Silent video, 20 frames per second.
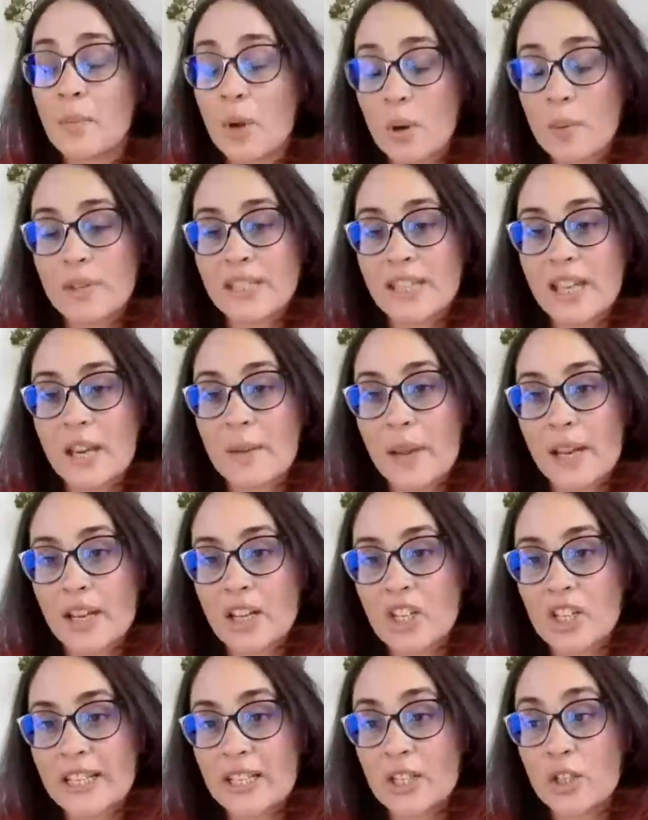At the moment,
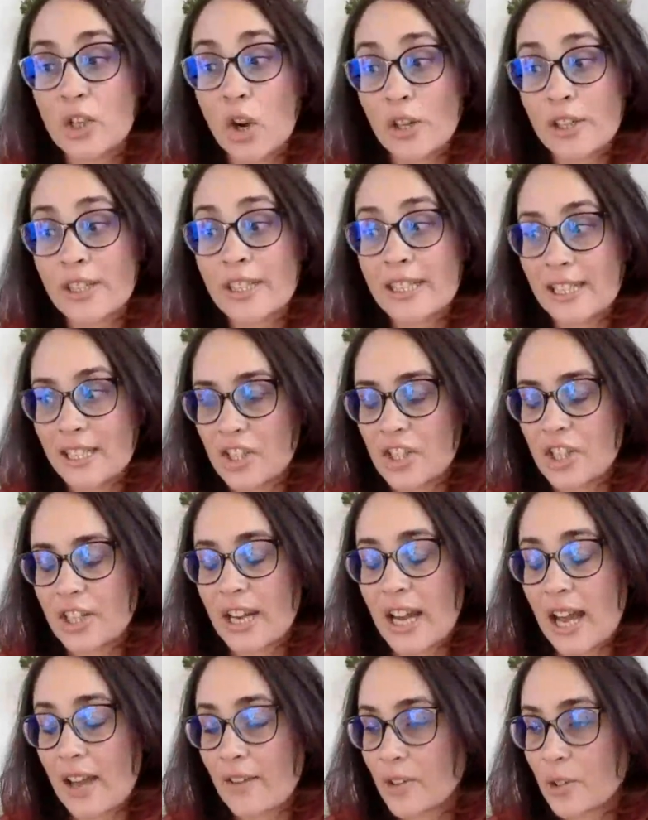I'm actually not
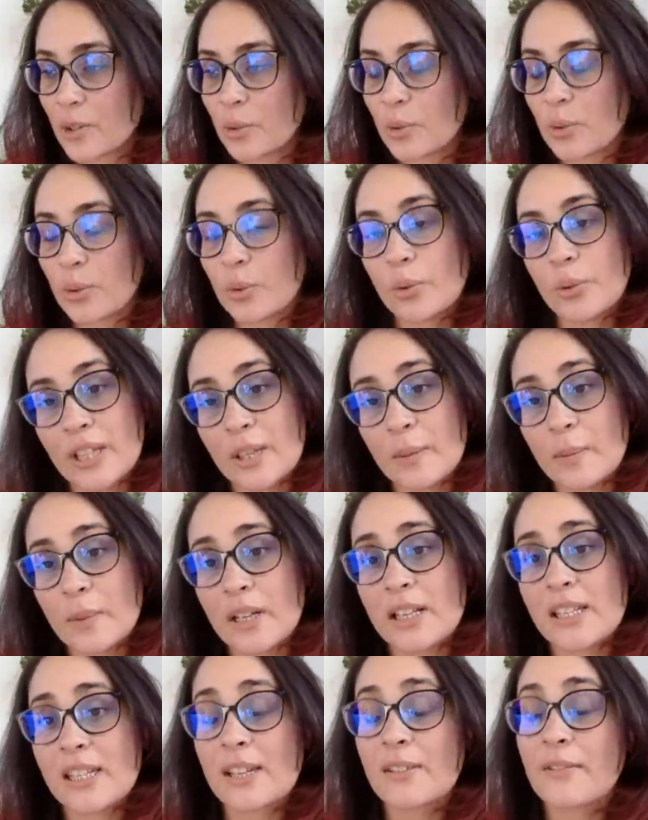teaching. I haven't taught all
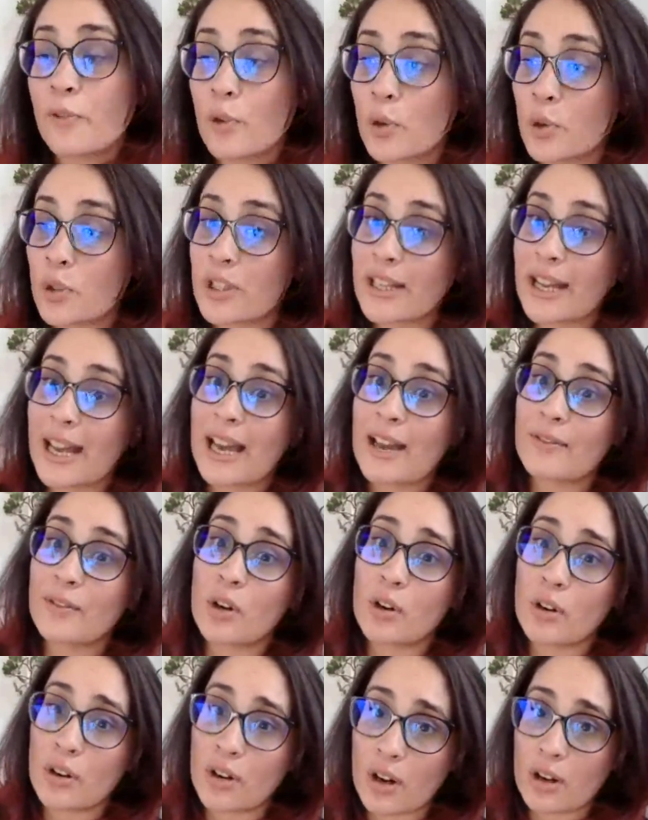year because unfortunately I
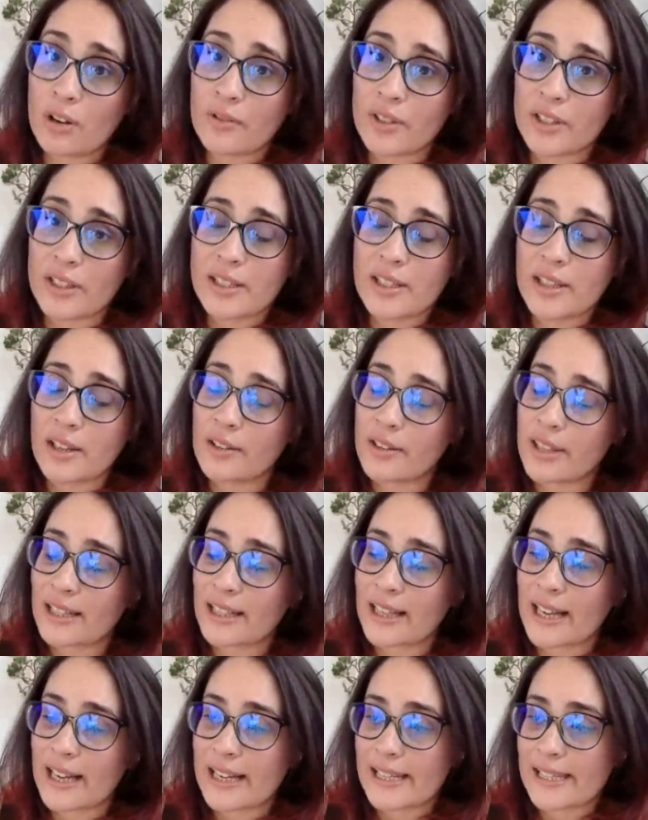have long COVID,
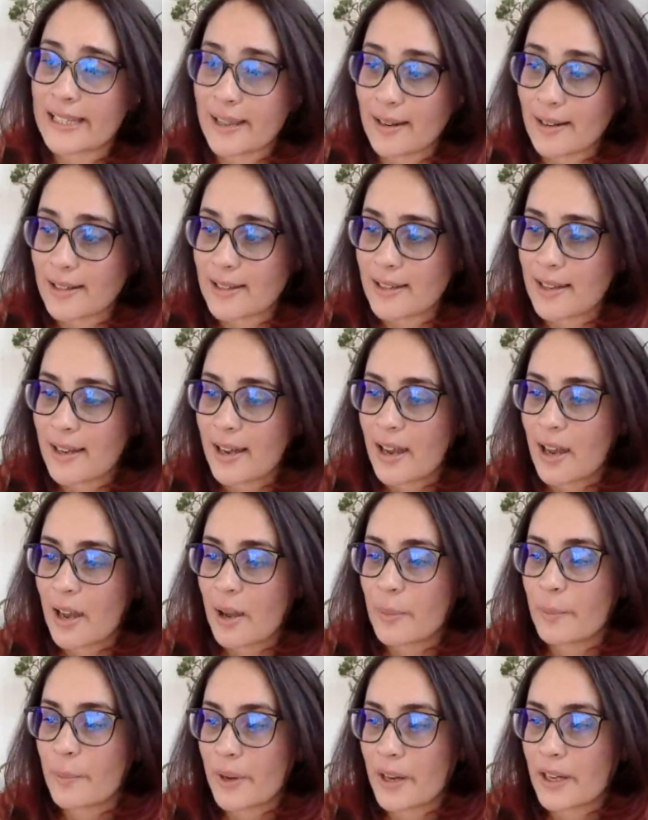so that kind of sucks.
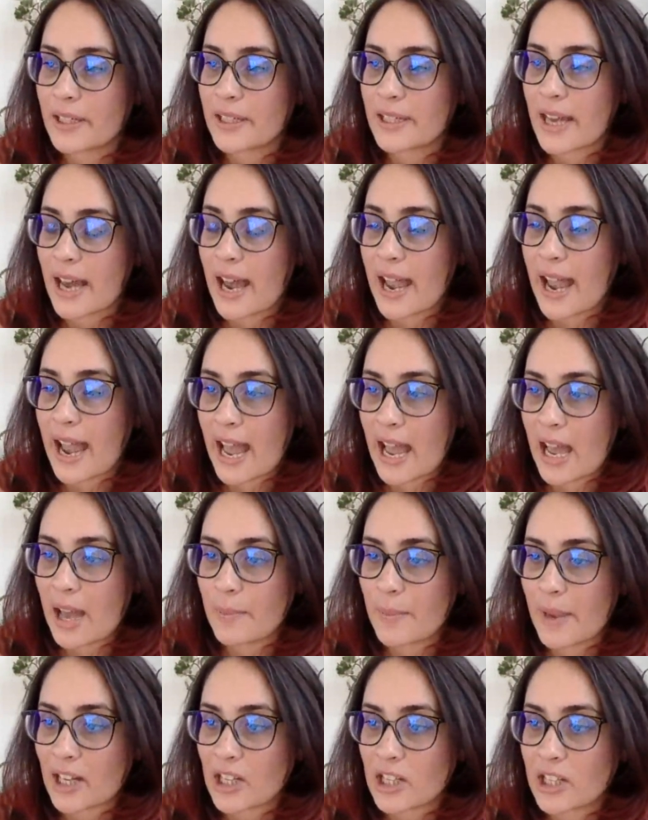But I
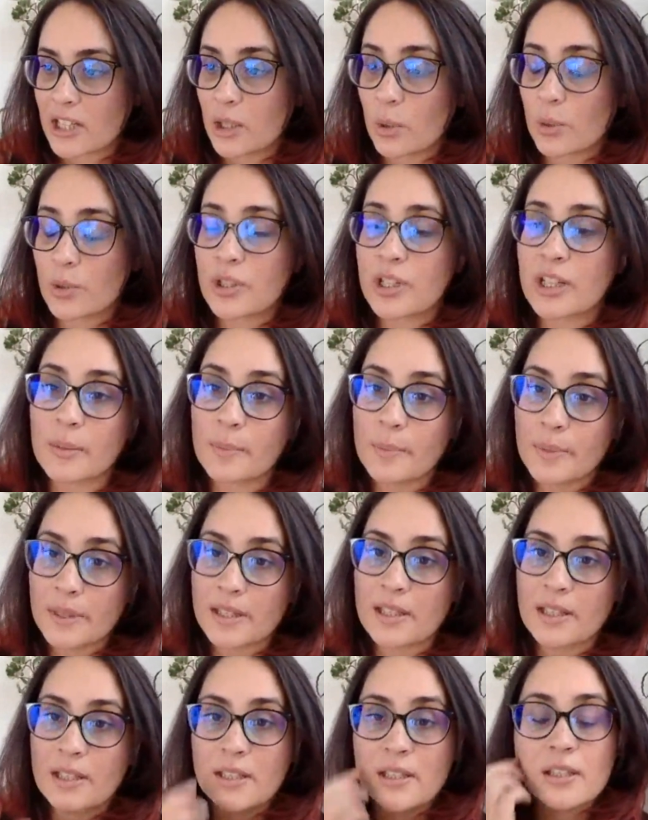am actually launching
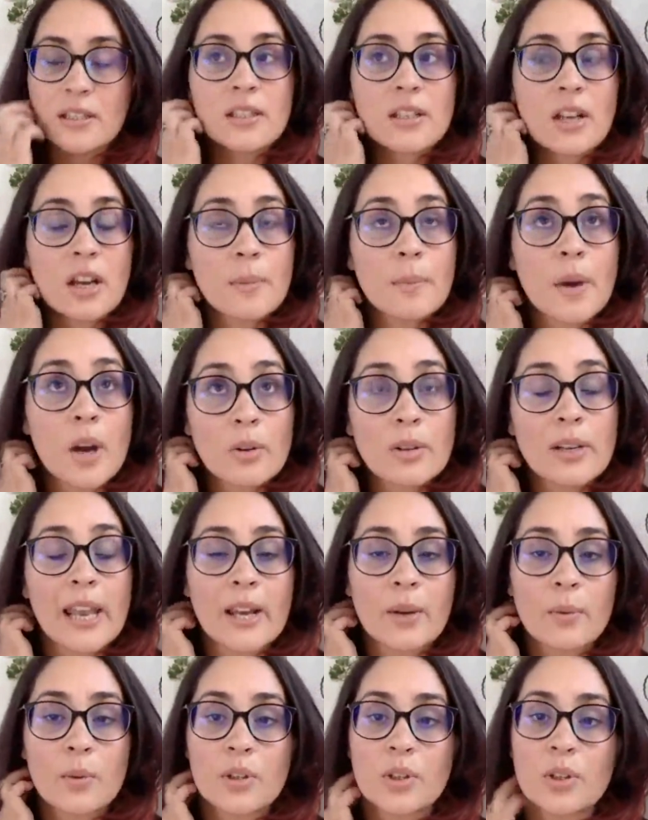a business to start my
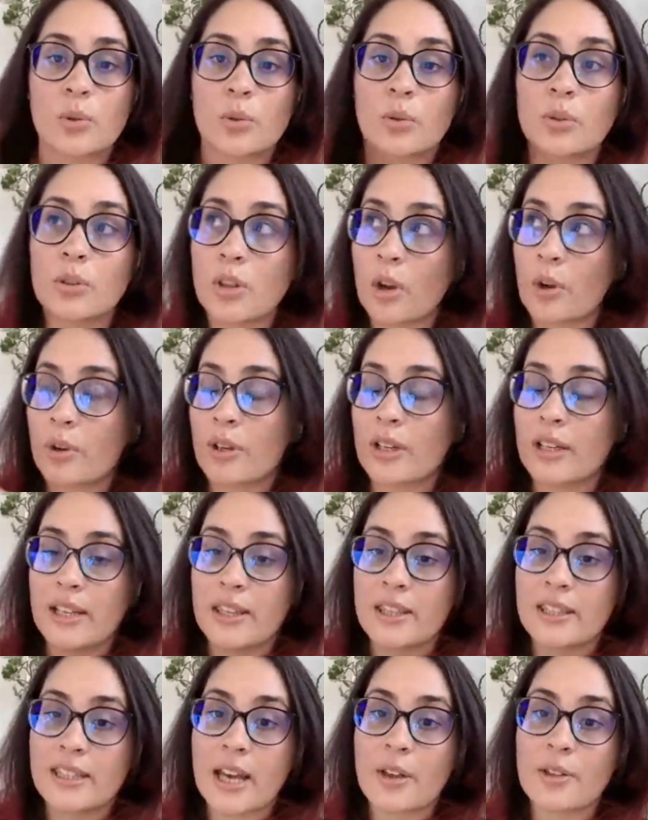own language school
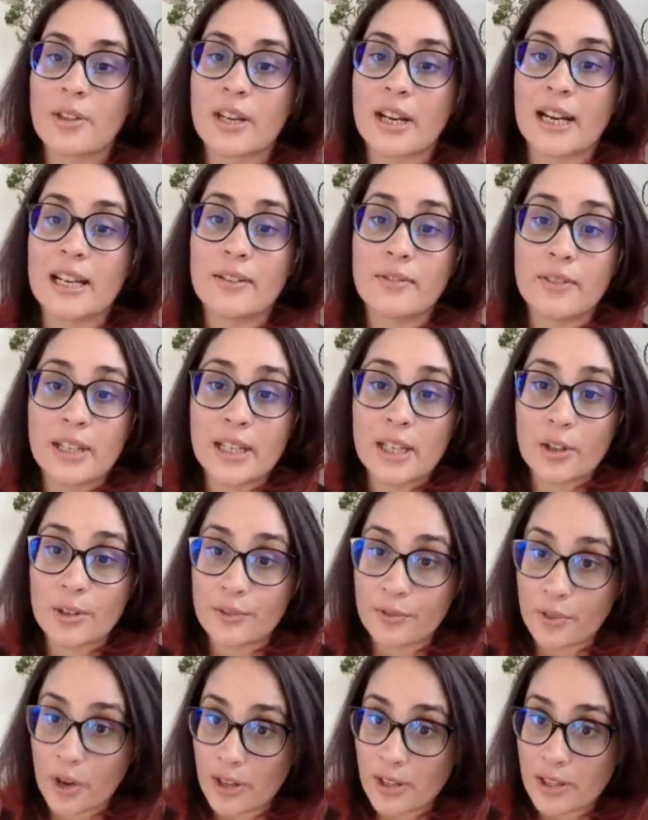locally in the town that I live in
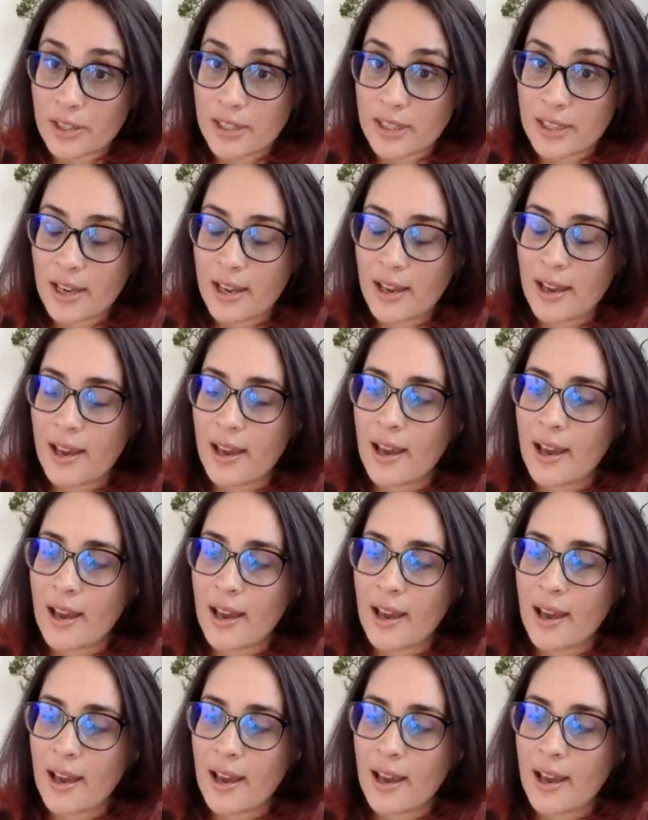here in France.